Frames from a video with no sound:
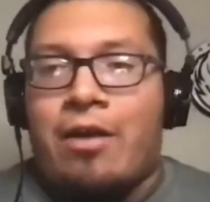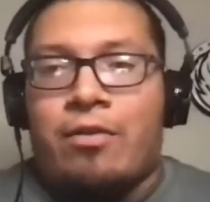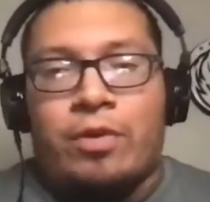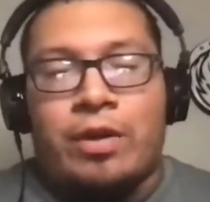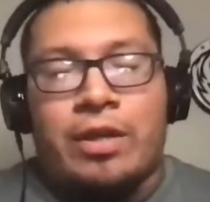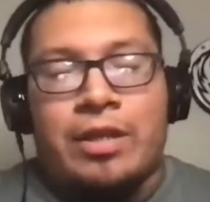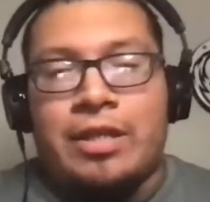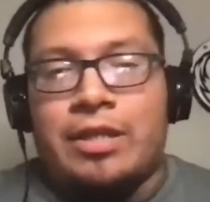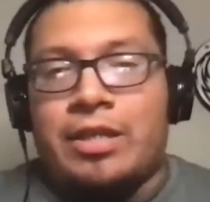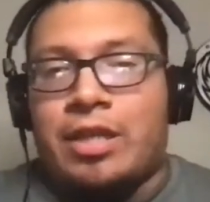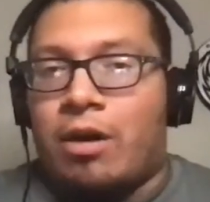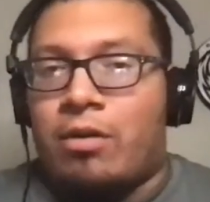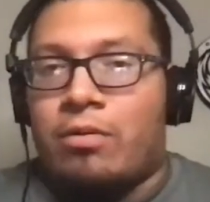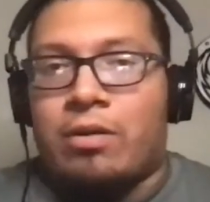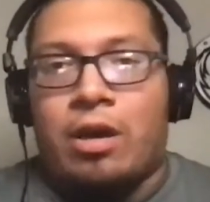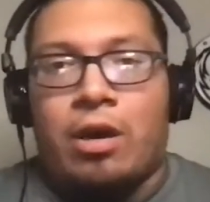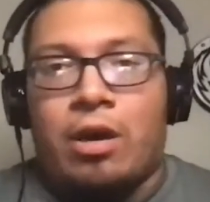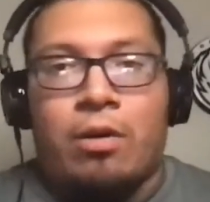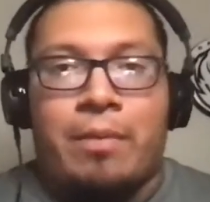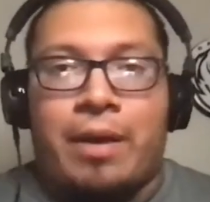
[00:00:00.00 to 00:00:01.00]
really
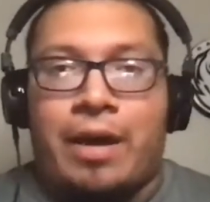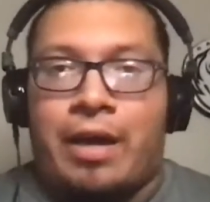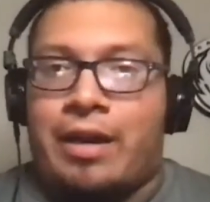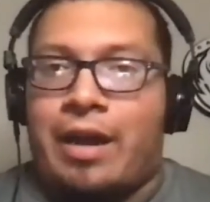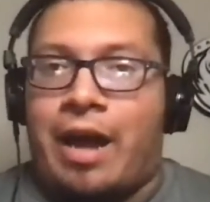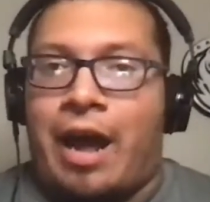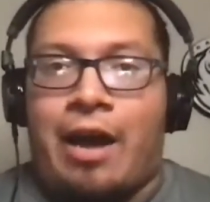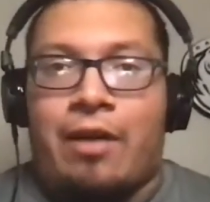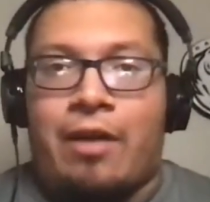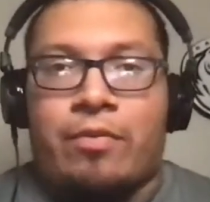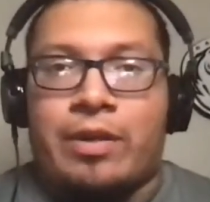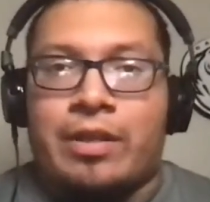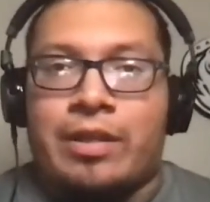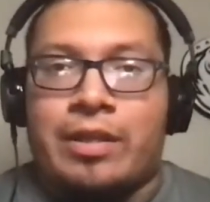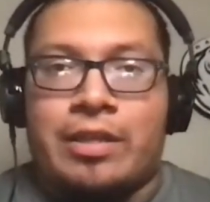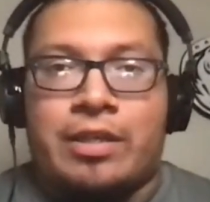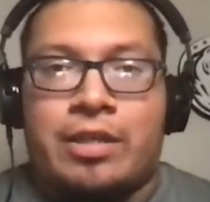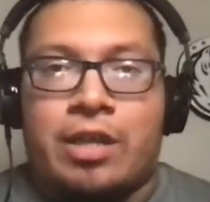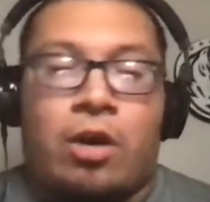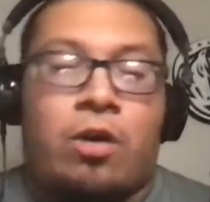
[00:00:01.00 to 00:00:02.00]
don't know, man. I
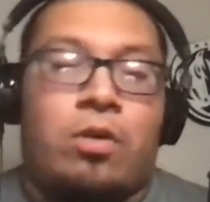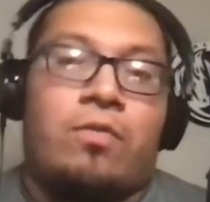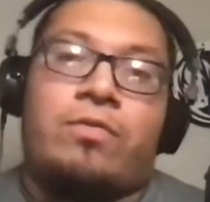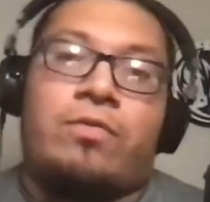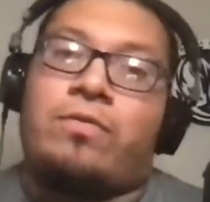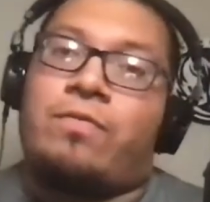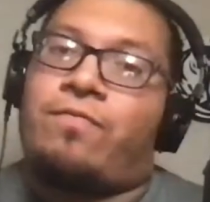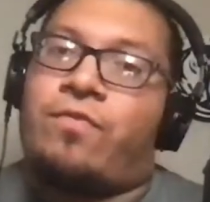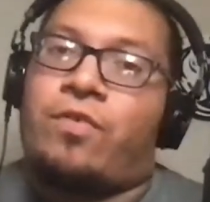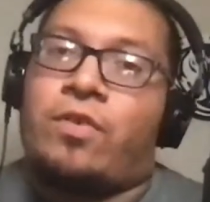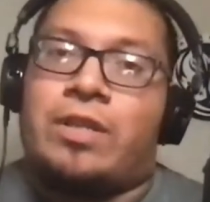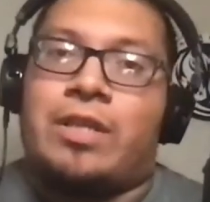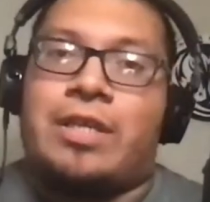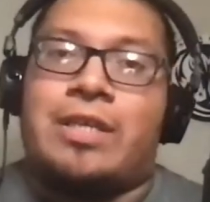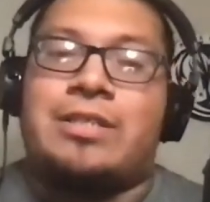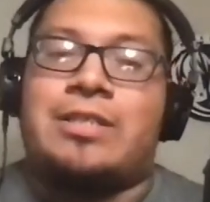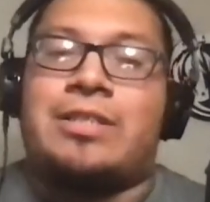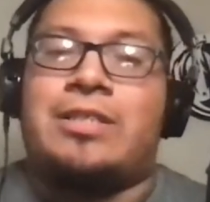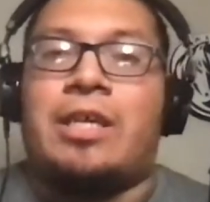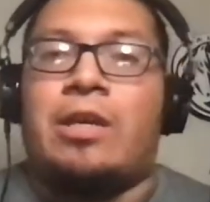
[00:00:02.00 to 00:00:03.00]
really don't. For
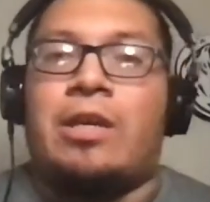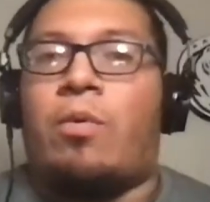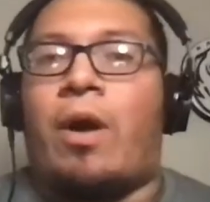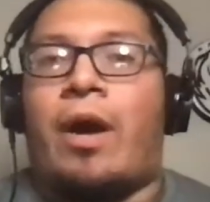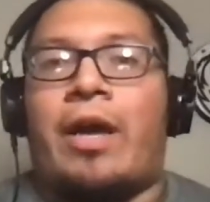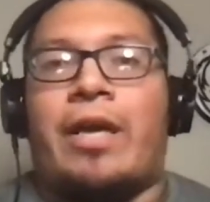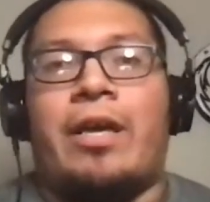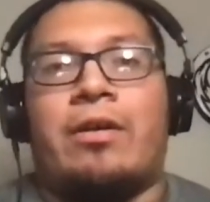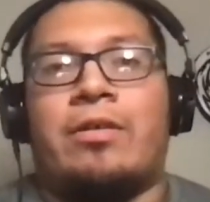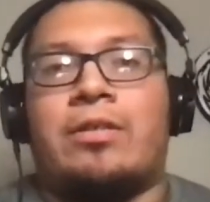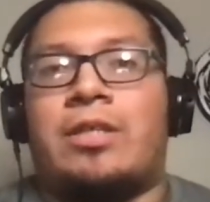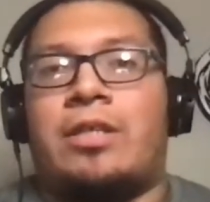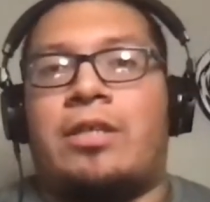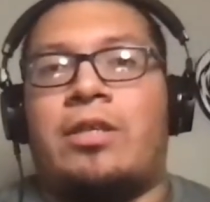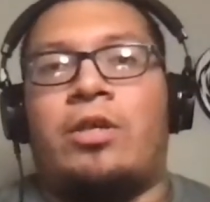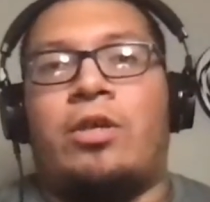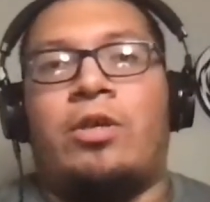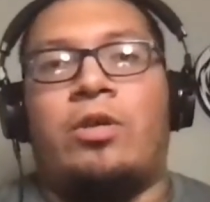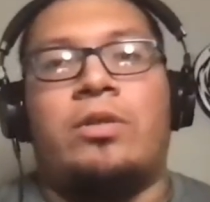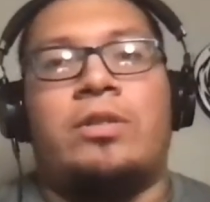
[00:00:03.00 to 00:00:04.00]
this T.Y. Hilton
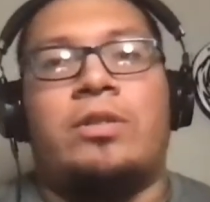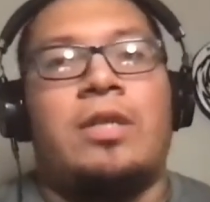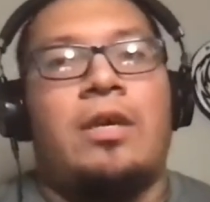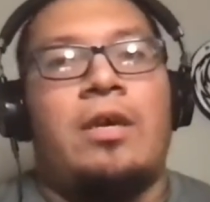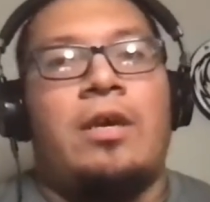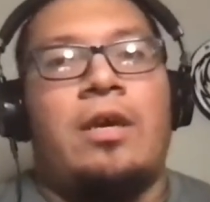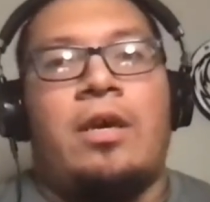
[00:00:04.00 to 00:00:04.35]
news,